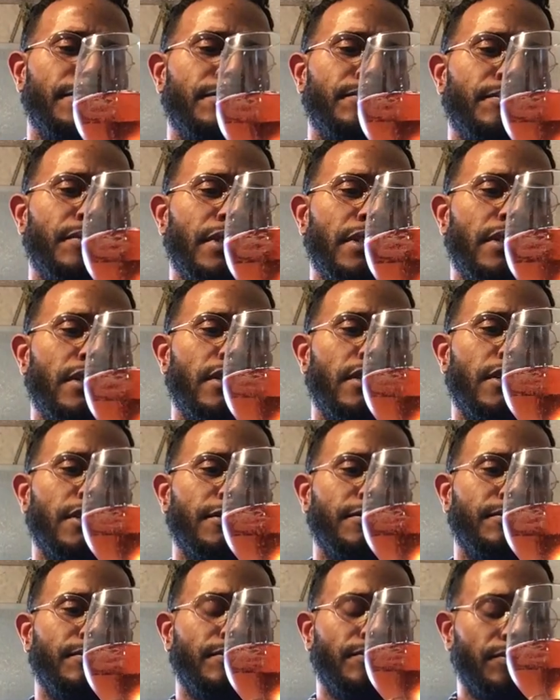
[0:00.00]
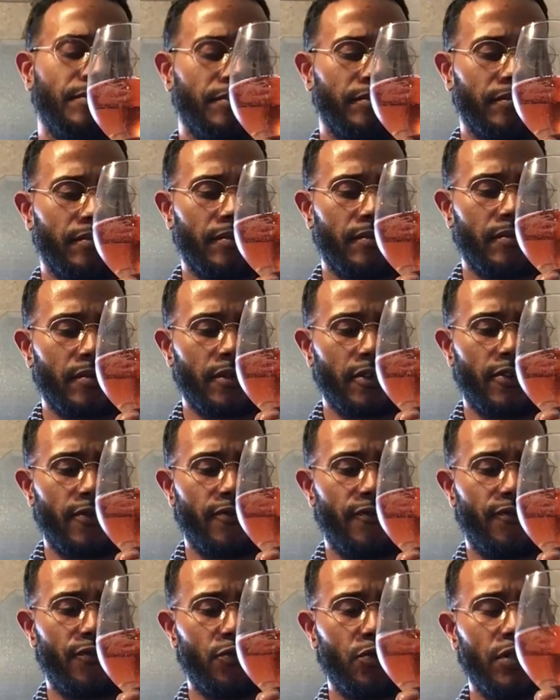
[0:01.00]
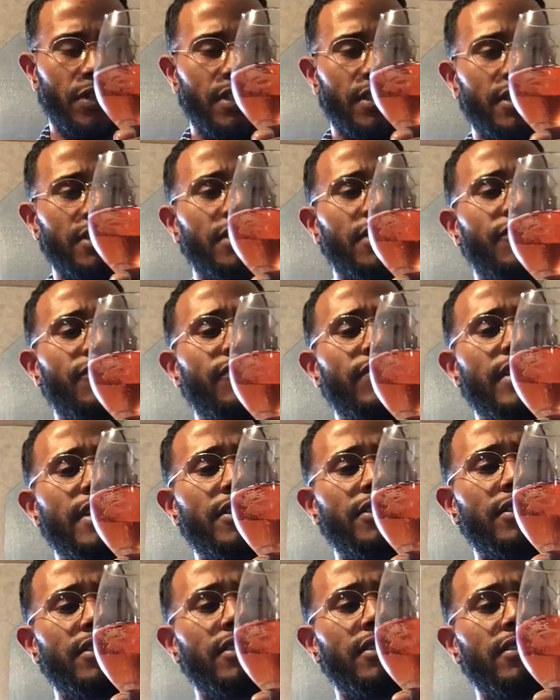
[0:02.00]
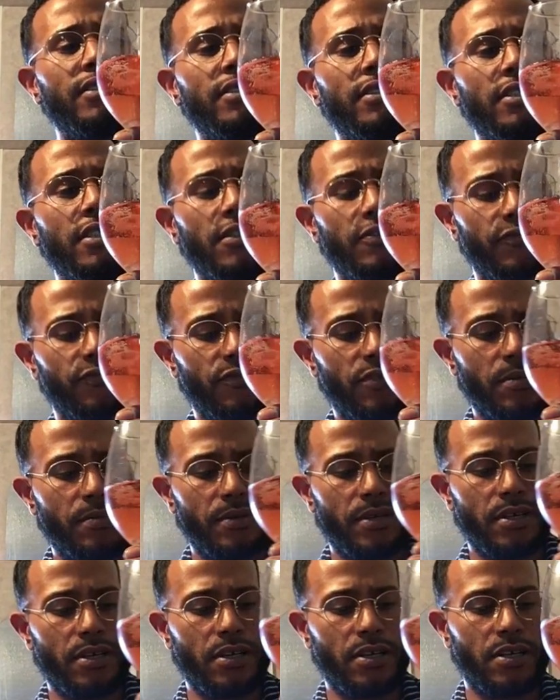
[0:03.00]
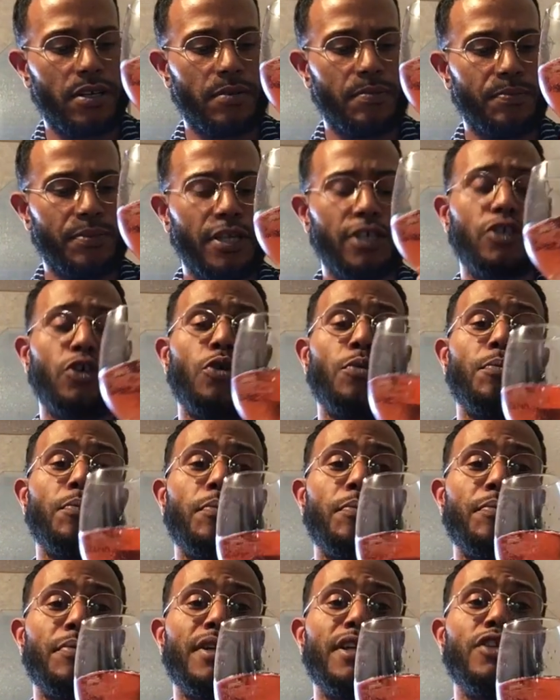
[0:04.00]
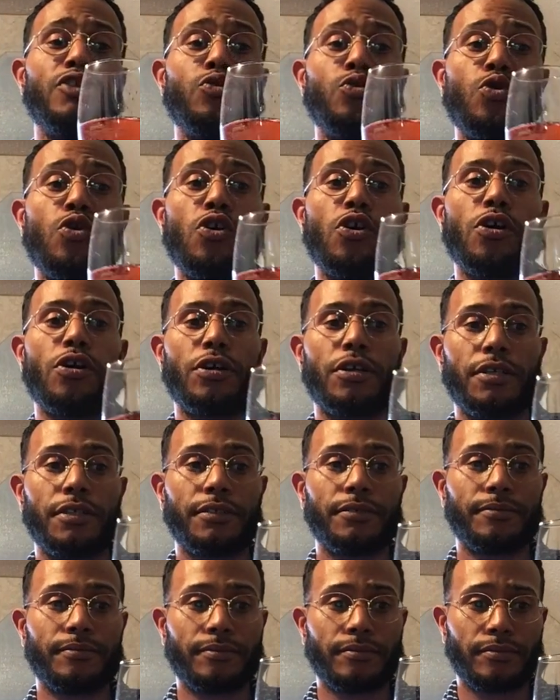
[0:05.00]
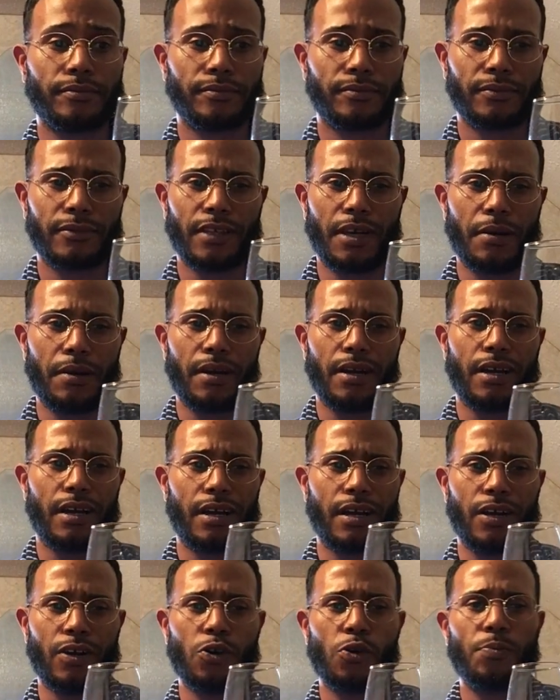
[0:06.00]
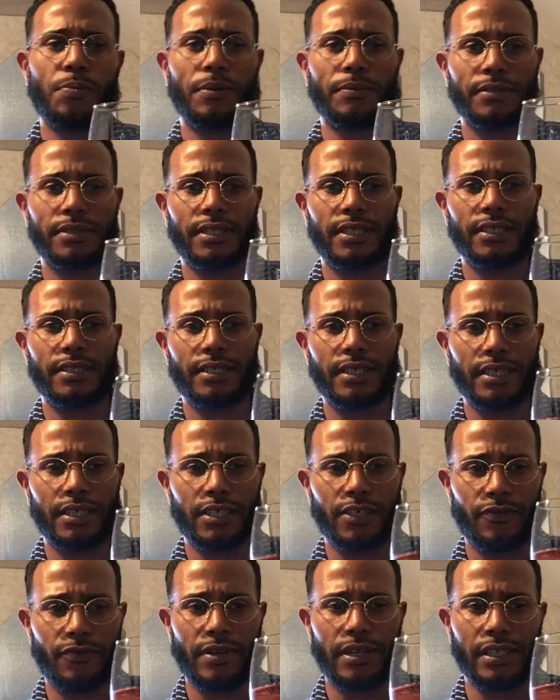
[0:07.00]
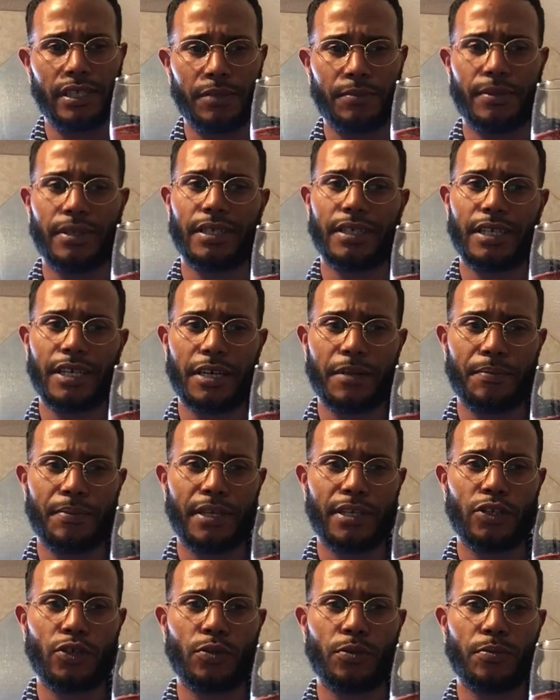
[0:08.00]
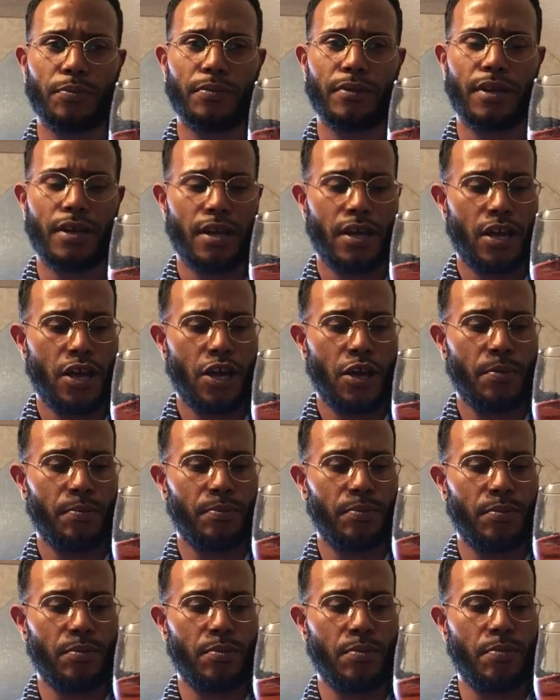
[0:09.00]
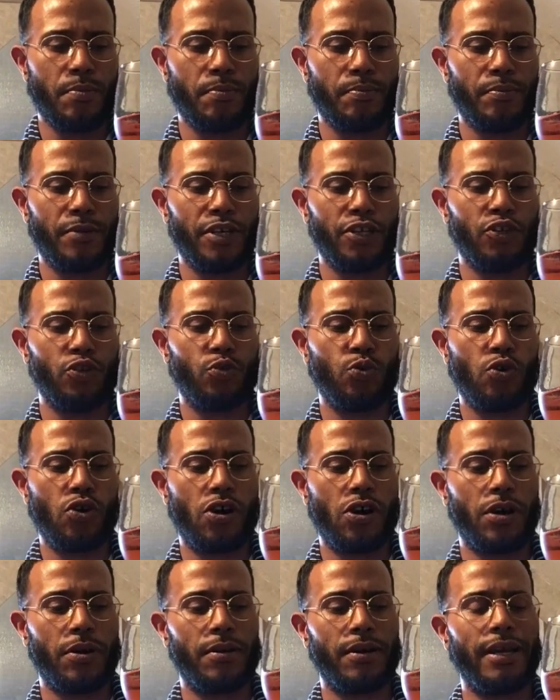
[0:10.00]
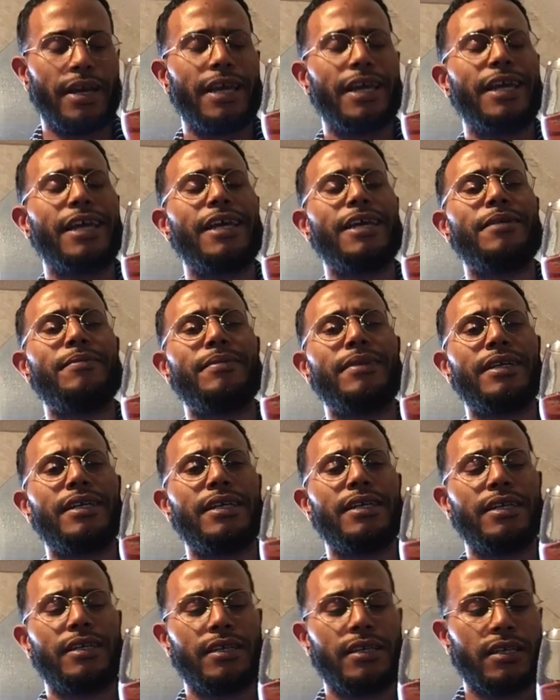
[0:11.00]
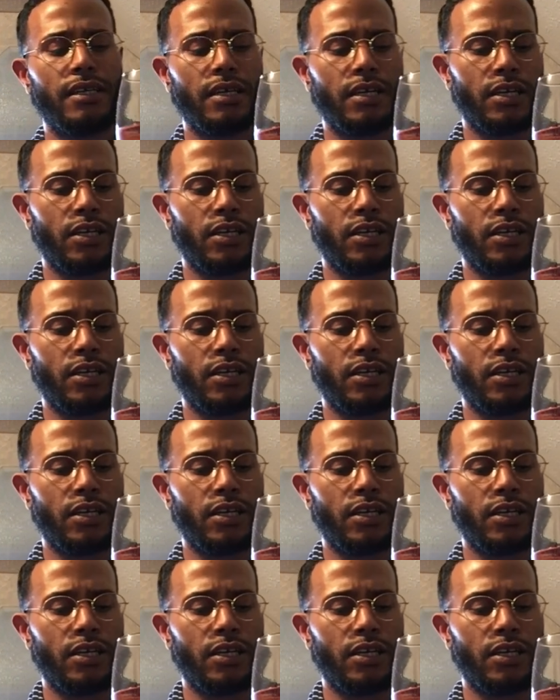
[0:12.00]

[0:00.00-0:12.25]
But the fruitiness and fleshiness comes from Pinot Noir. I hope I'm saying that correctly, but yeah, Pinot Noir, MEUNIER,